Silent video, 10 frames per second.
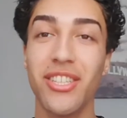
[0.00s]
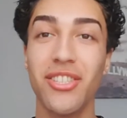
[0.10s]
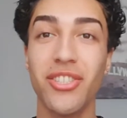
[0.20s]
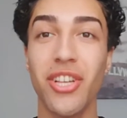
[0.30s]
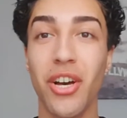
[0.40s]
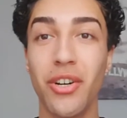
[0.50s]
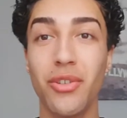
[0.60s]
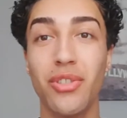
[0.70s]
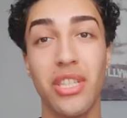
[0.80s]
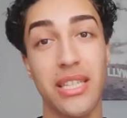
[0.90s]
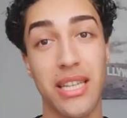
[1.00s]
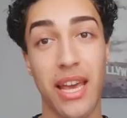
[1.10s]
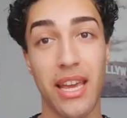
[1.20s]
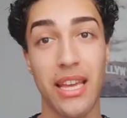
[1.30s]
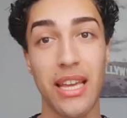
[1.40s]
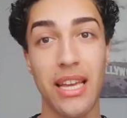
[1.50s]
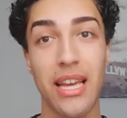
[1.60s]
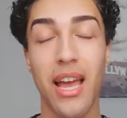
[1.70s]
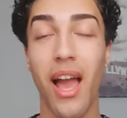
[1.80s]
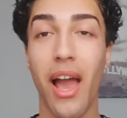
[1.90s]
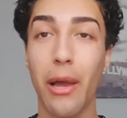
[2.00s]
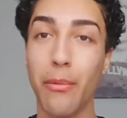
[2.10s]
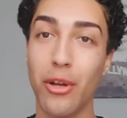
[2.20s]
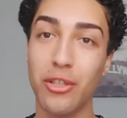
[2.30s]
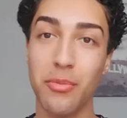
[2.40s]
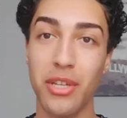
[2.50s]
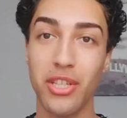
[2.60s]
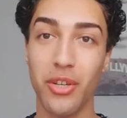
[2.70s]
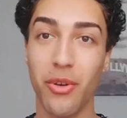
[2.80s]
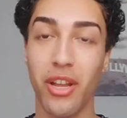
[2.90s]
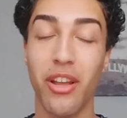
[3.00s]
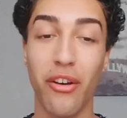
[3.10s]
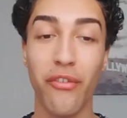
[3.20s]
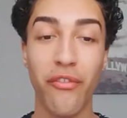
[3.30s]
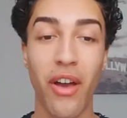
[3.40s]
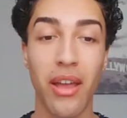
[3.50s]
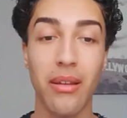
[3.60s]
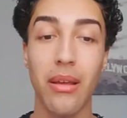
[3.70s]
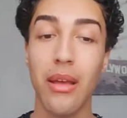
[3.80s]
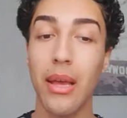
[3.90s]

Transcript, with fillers: So today I'm going to be doing a fine